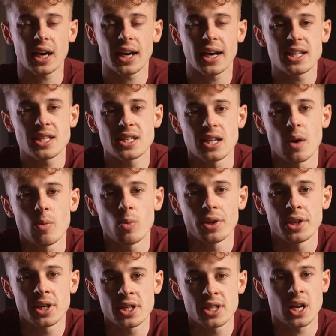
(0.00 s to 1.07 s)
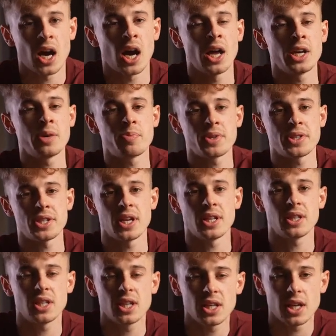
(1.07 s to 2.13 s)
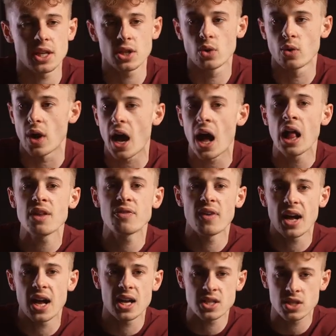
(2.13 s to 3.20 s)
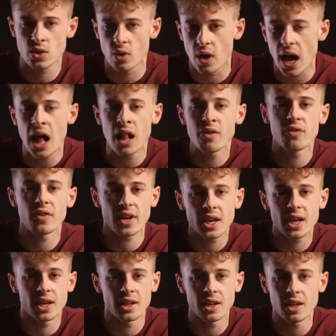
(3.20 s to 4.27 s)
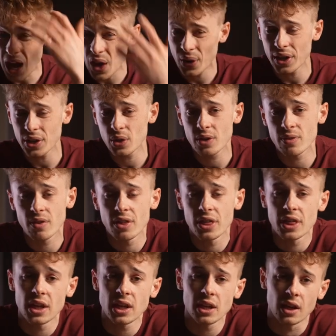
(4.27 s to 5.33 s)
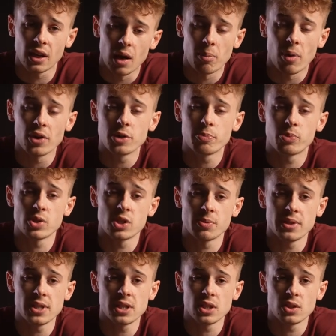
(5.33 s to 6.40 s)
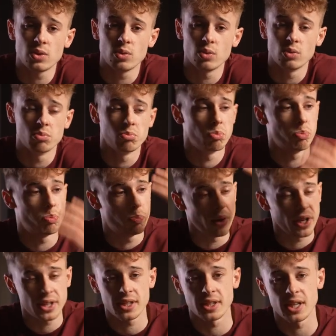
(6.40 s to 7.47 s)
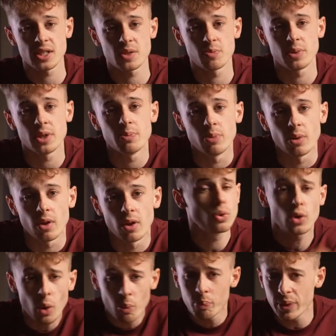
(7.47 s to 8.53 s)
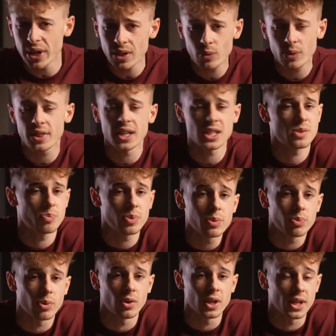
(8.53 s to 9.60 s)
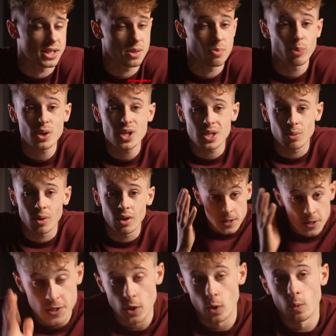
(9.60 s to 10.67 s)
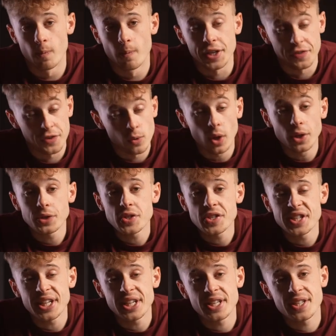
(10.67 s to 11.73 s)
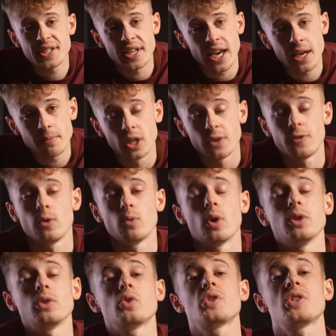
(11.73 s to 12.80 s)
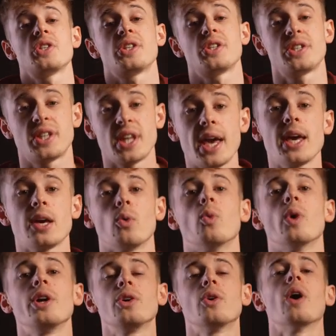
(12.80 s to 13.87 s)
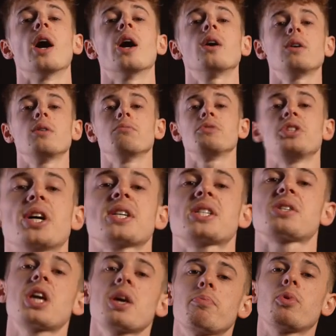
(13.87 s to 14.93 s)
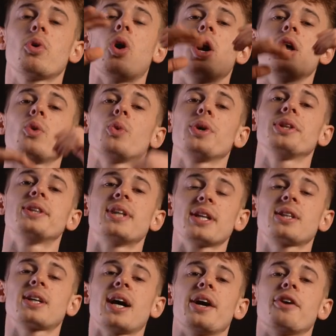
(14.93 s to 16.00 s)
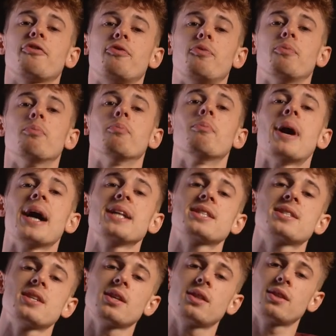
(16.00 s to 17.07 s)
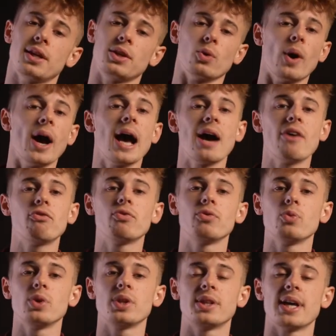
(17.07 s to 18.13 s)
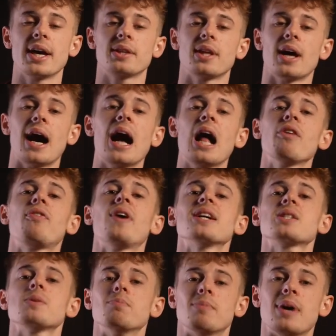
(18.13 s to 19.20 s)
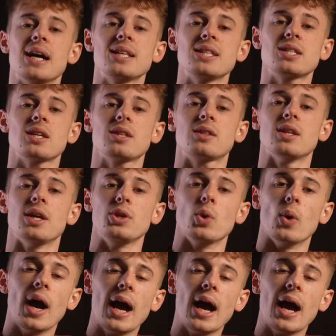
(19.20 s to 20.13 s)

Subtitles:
against someone that it's 100% in and you're half ass, you're half in, how can you even think about the possibility to beat those people, to compete with those people? It's impossible. So if you want to stay the same, if you want to stay where you are, just keep going with that kind of mindset that you have, with that alpha's mindset that you